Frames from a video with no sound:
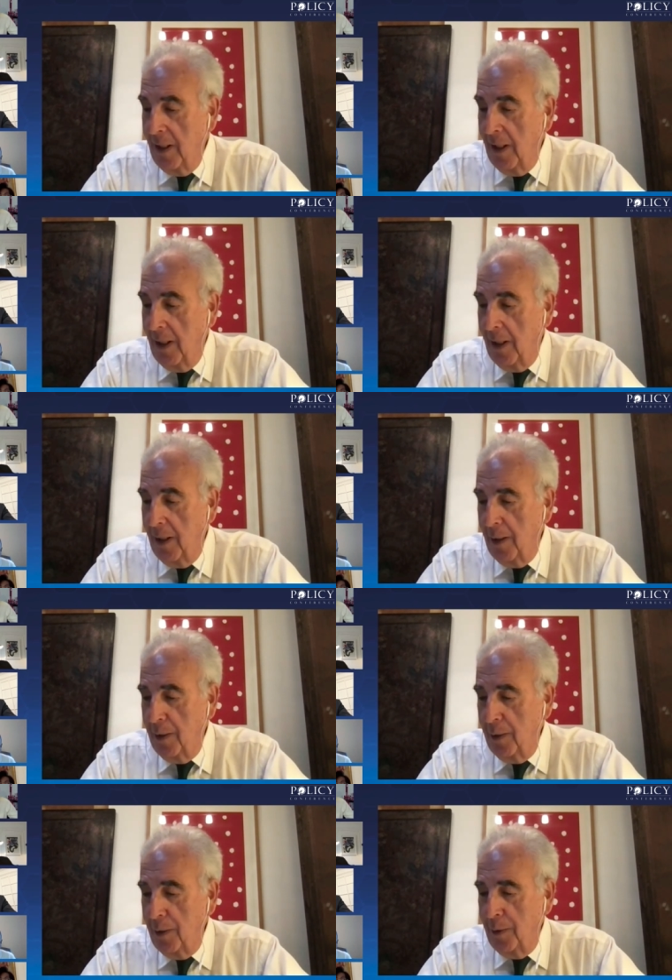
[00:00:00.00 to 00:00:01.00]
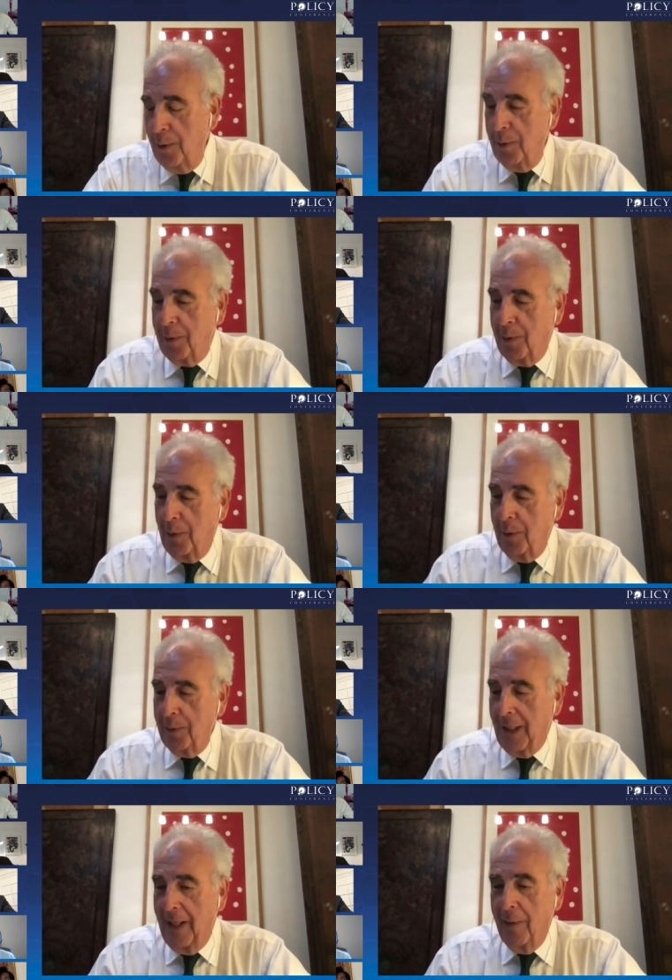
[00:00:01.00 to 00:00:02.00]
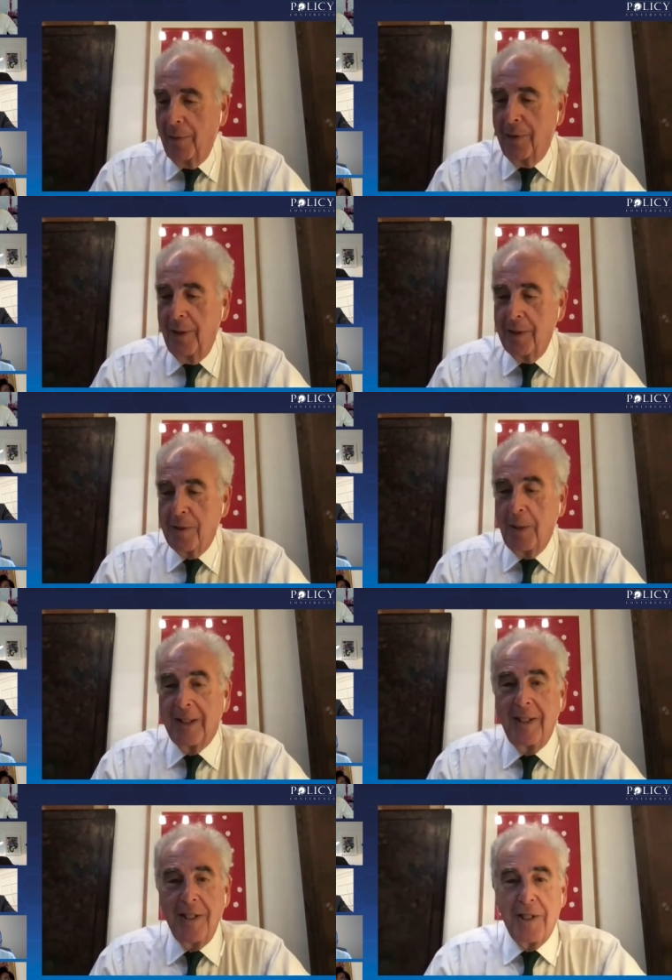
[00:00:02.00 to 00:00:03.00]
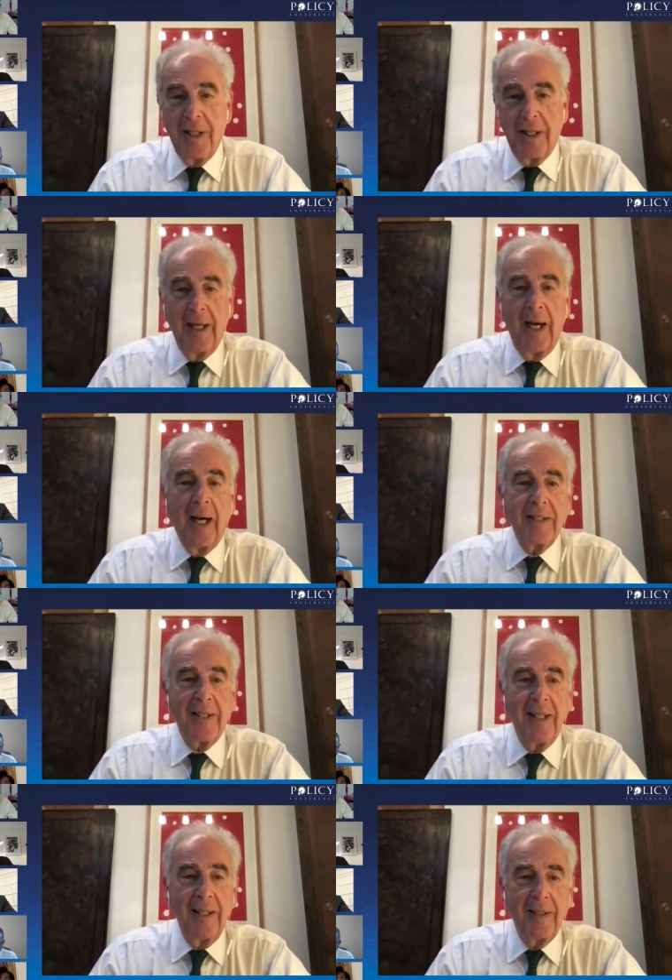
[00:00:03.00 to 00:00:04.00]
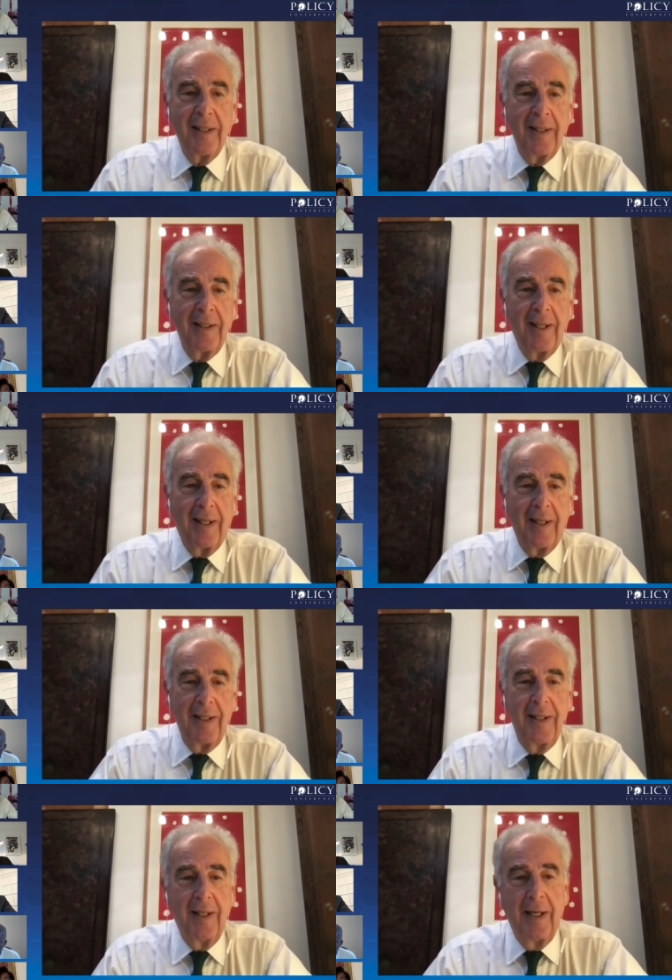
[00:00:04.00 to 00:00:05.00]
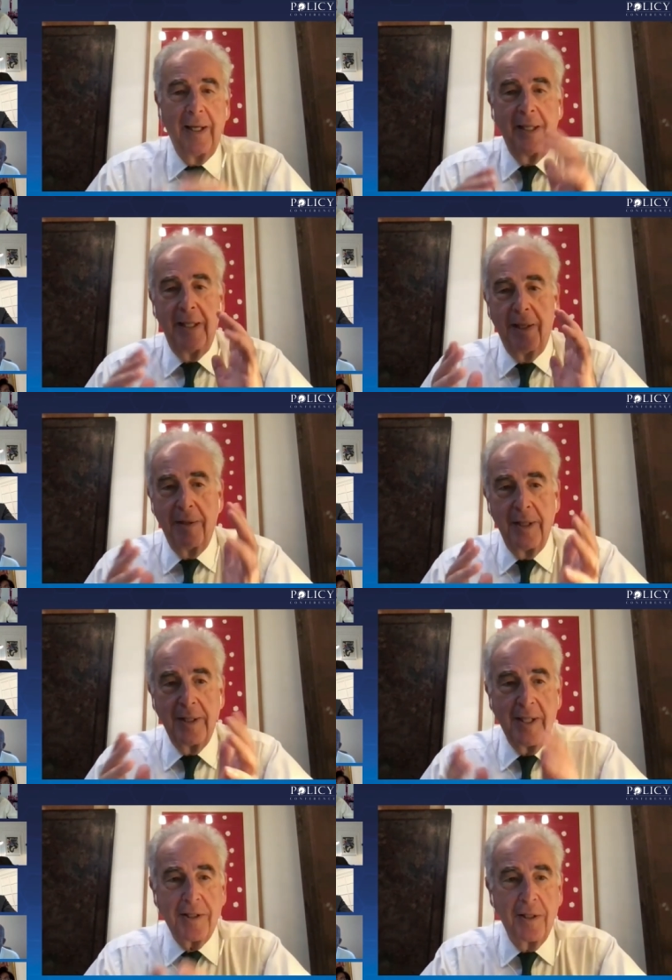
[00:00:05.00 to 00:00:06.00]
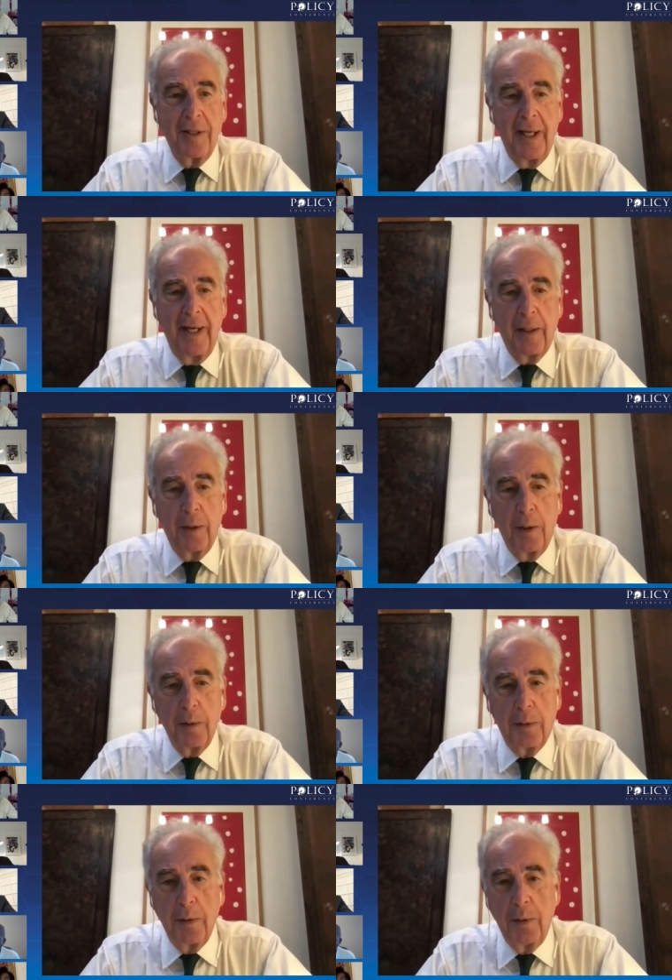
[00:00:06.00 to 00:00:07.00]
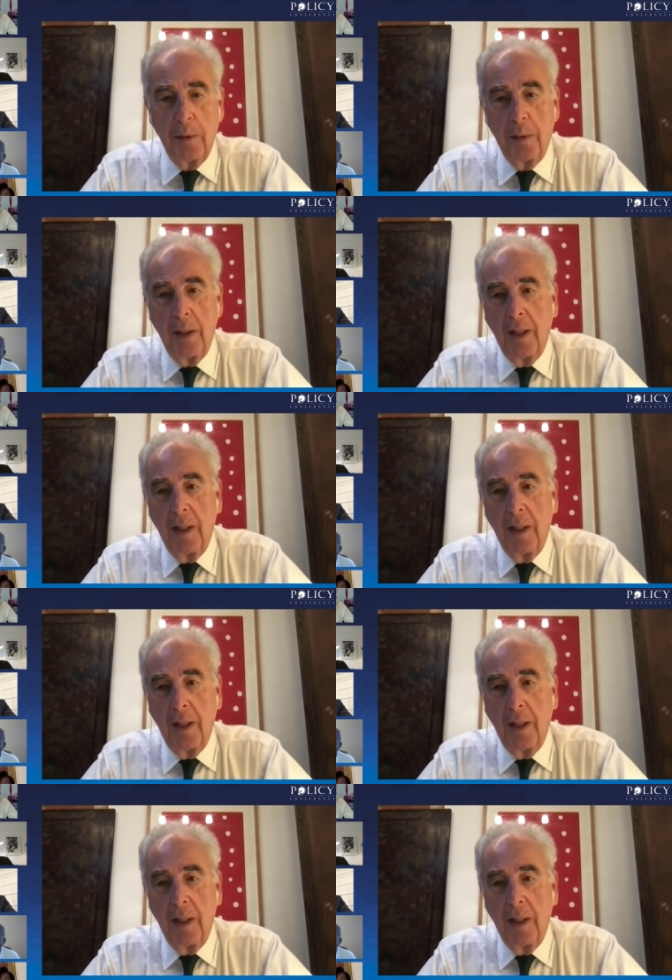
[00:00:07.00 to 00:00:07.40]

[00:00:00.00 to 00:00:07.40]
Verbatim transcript: Uh, you called health a strategic asset, and I hear this as an echo to